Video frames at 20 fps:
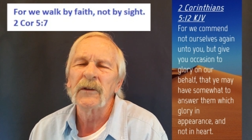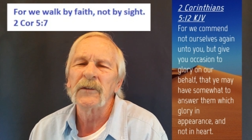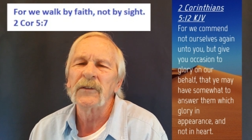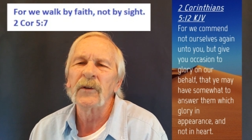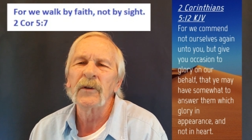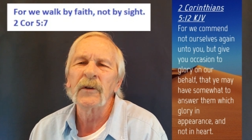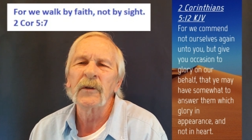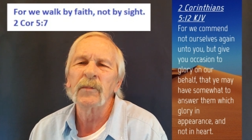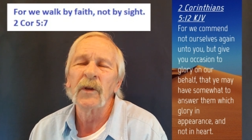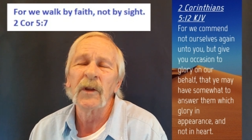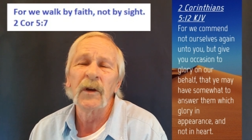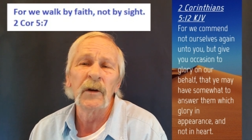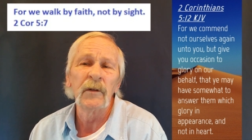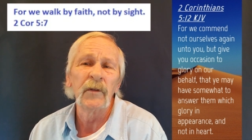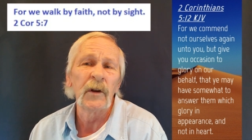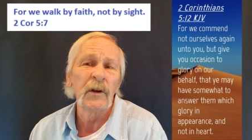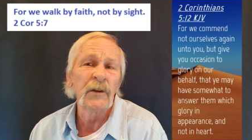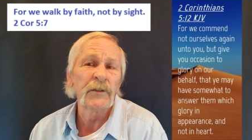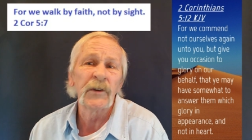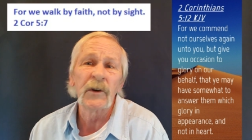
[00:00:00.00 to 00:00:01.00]
dearly
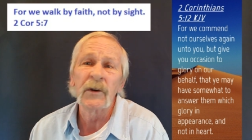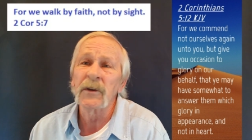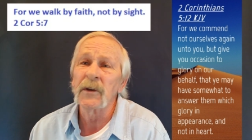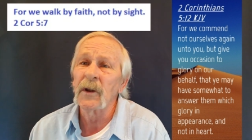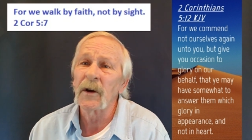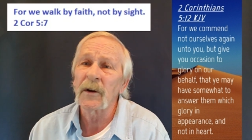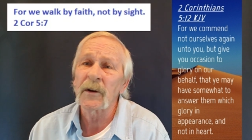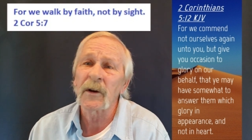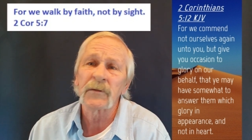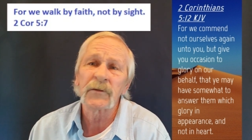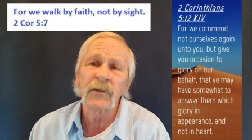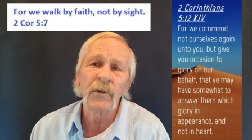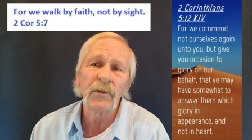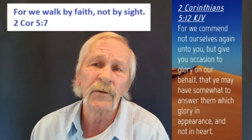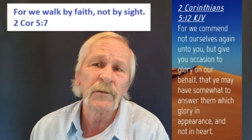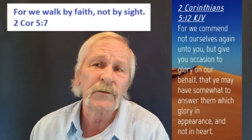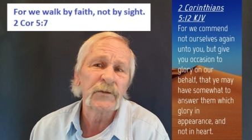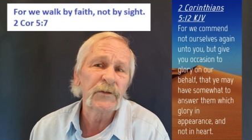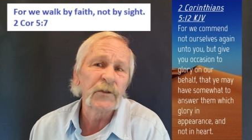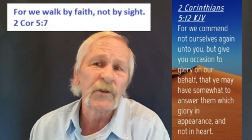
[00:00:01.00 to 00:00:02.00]
beloved, I'll tell you, like I've
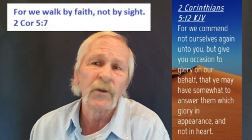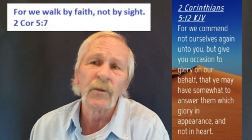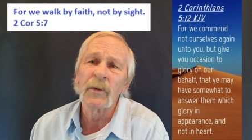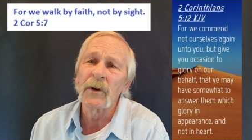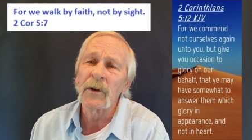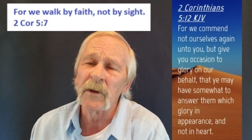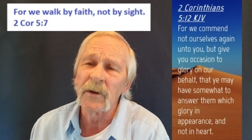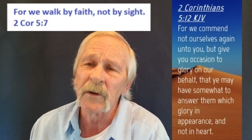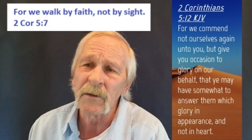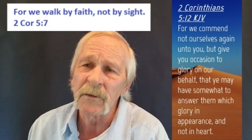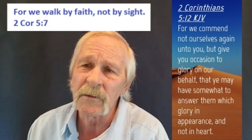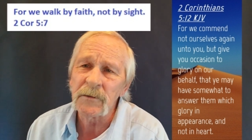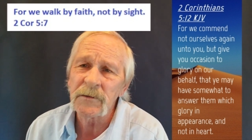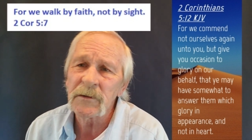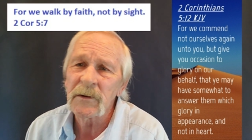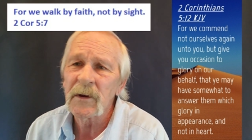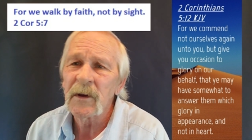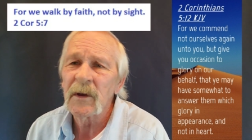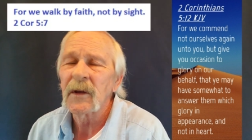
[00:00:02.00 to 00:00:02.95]
told so many others,